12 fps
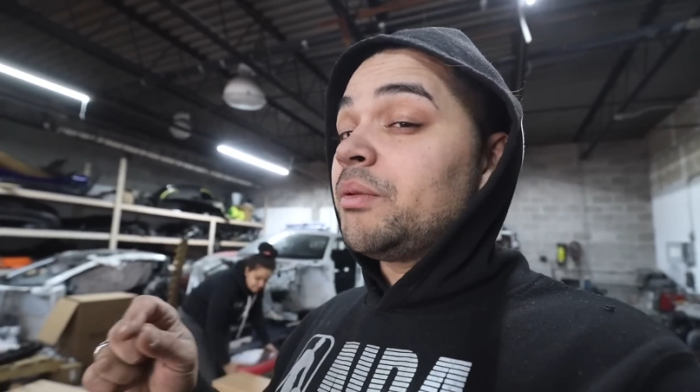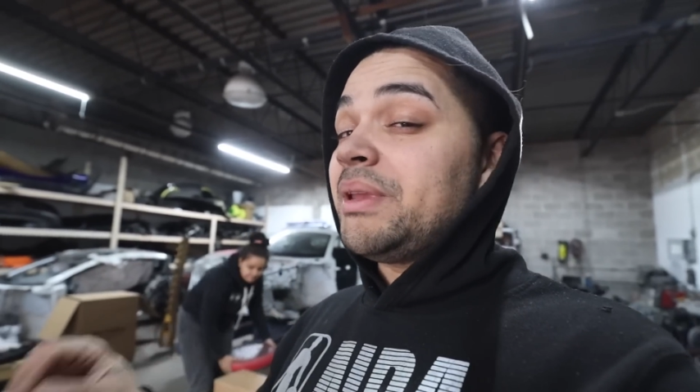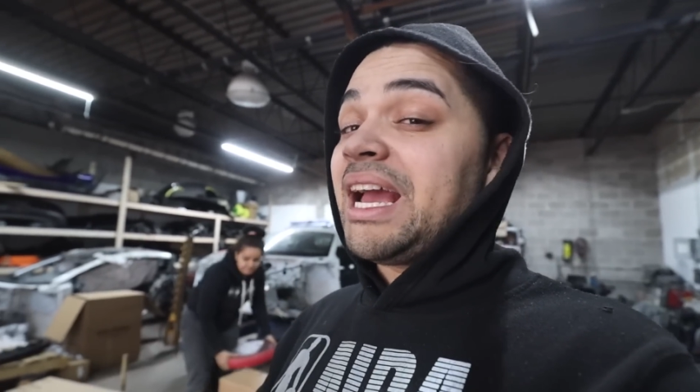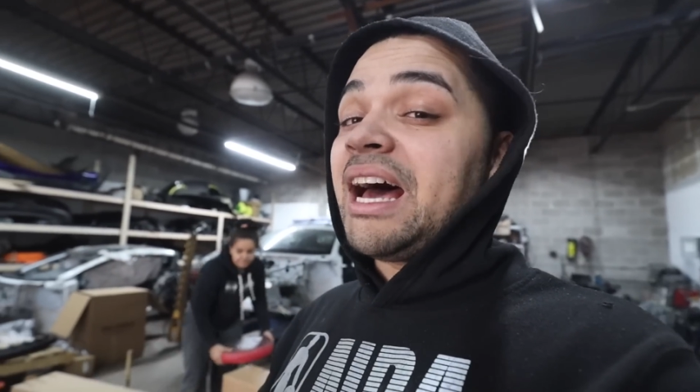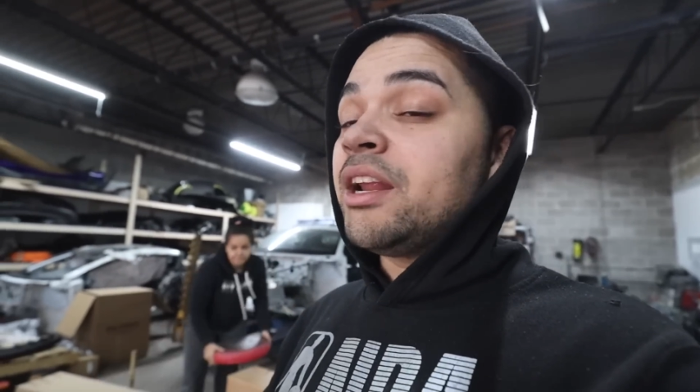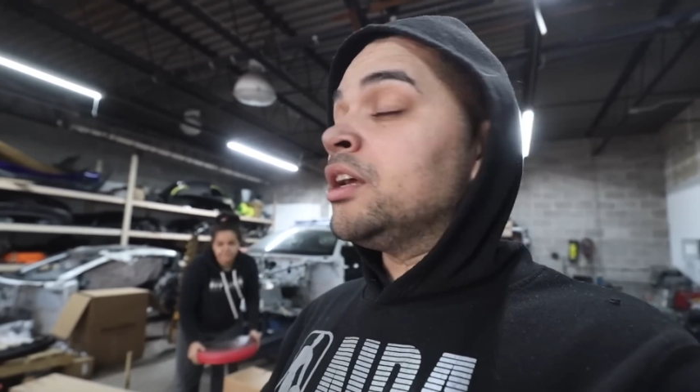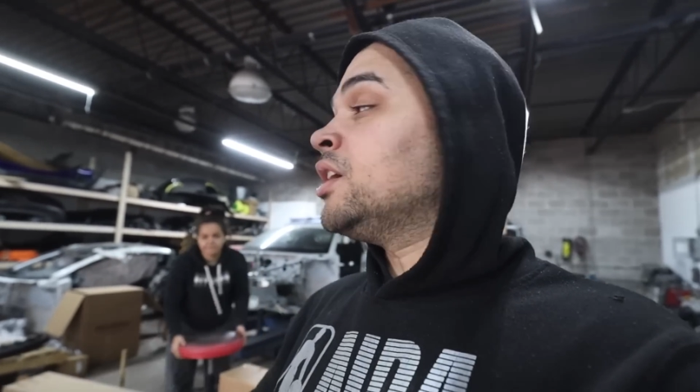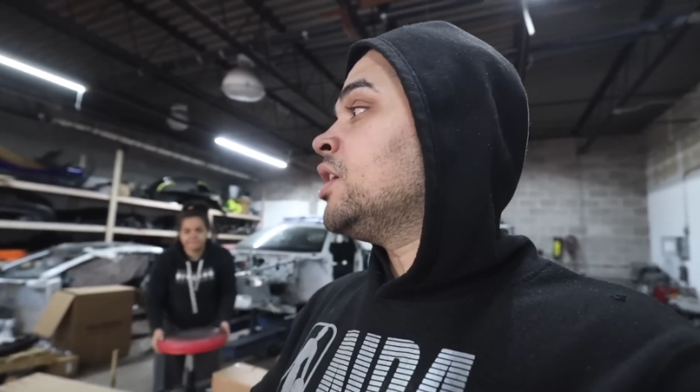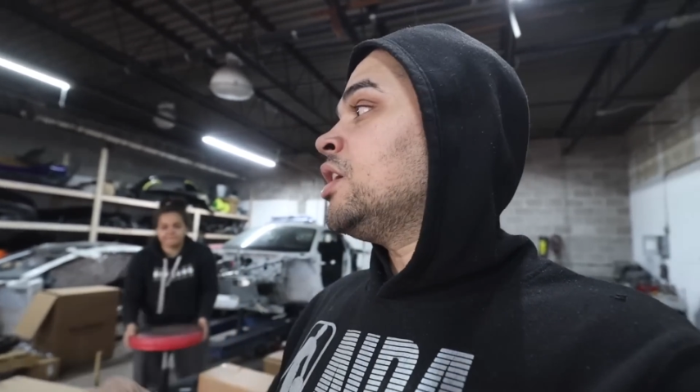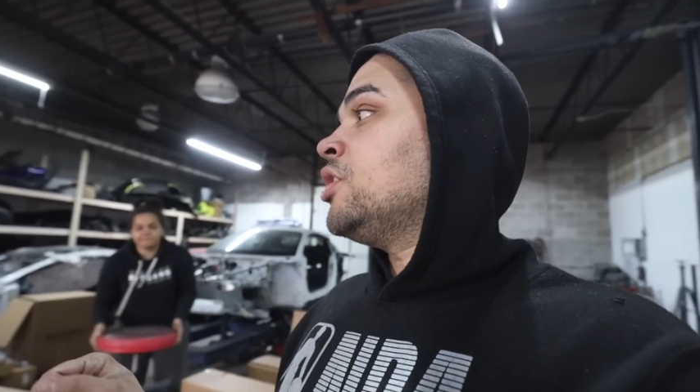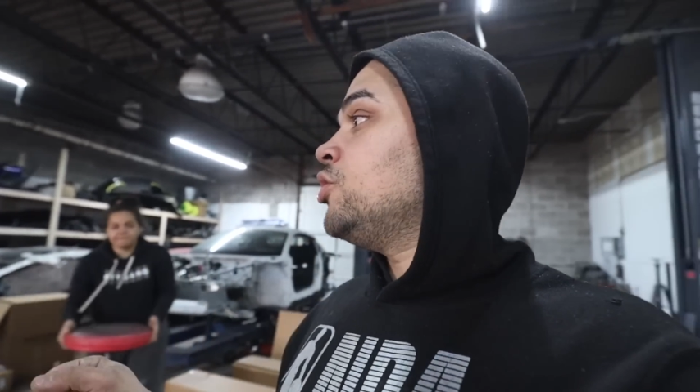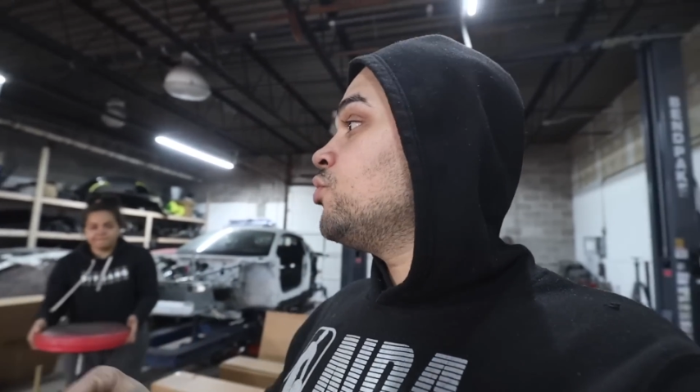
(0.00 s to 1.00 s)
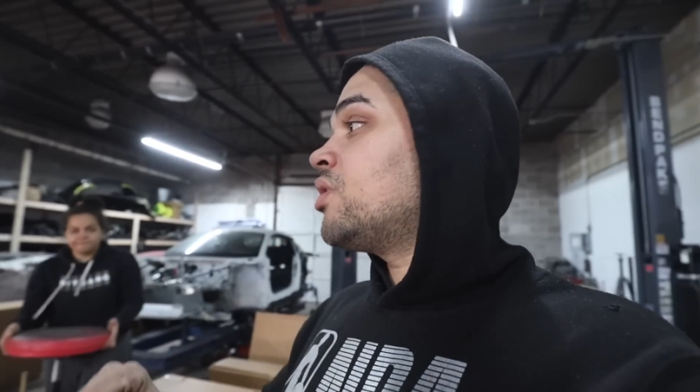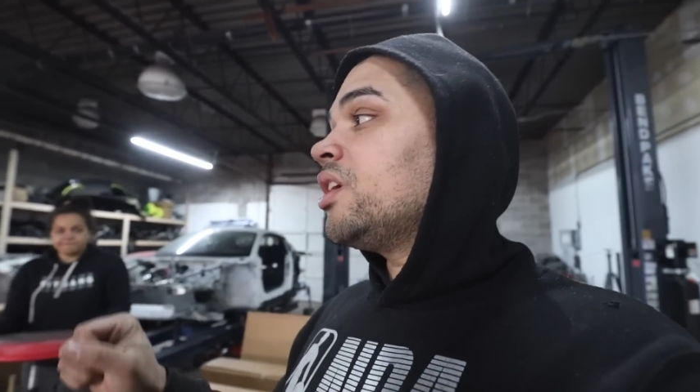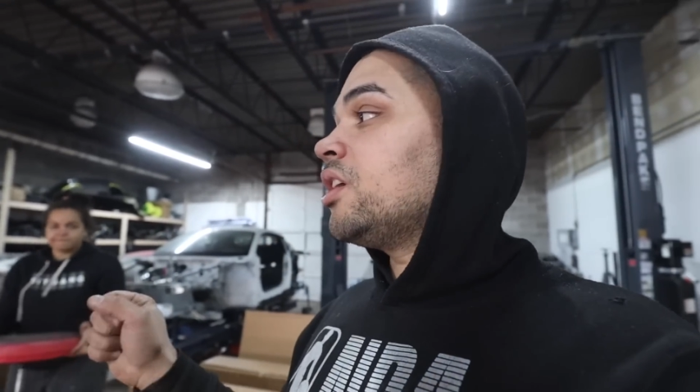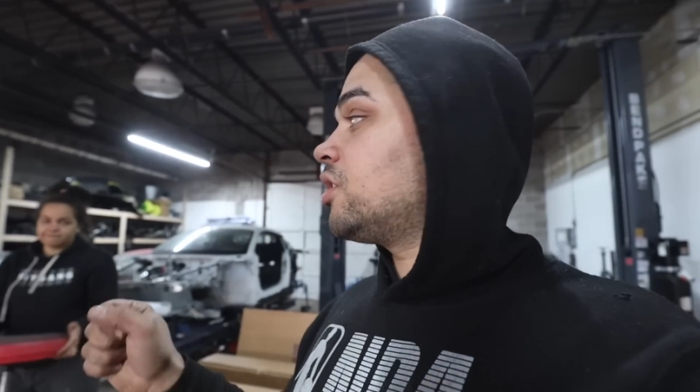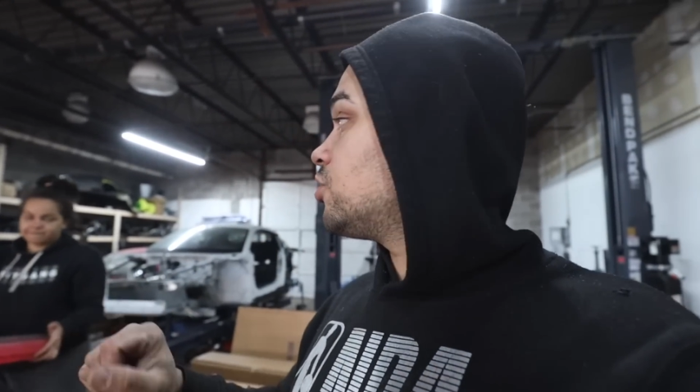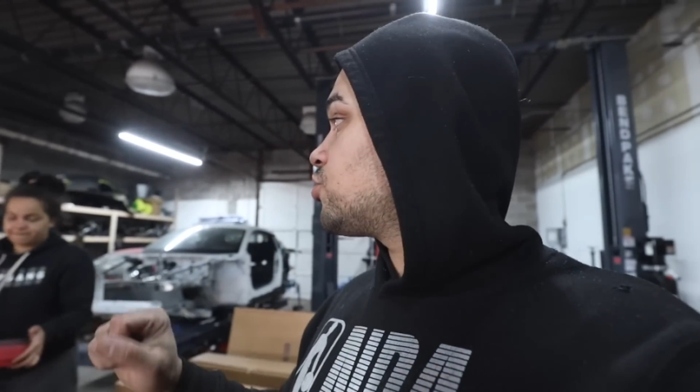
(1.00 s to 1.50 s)
Miata, you
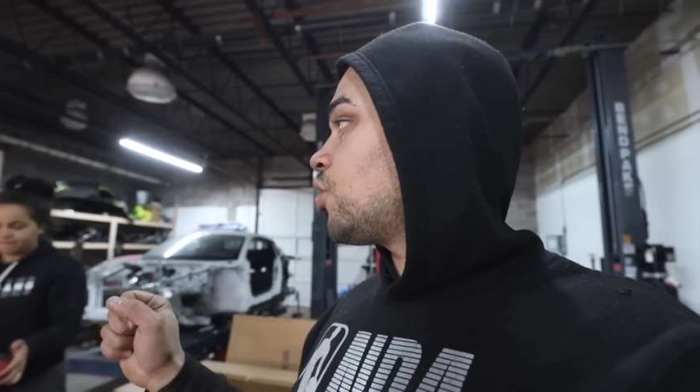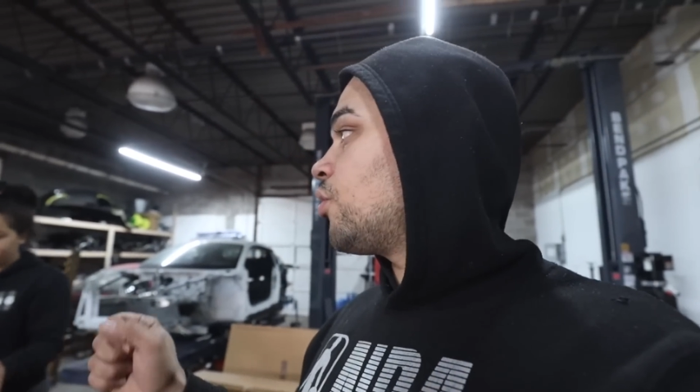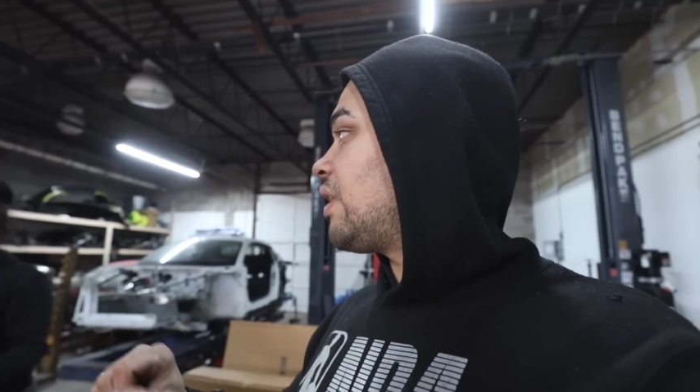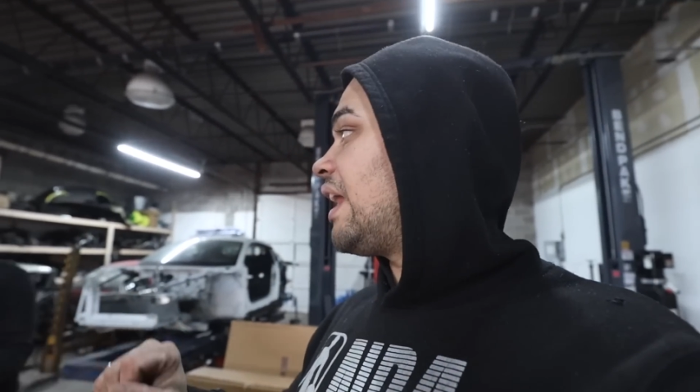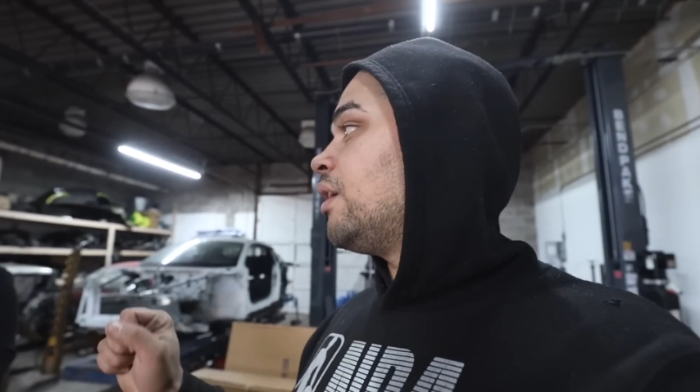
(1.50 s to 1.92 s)
couldn't control that.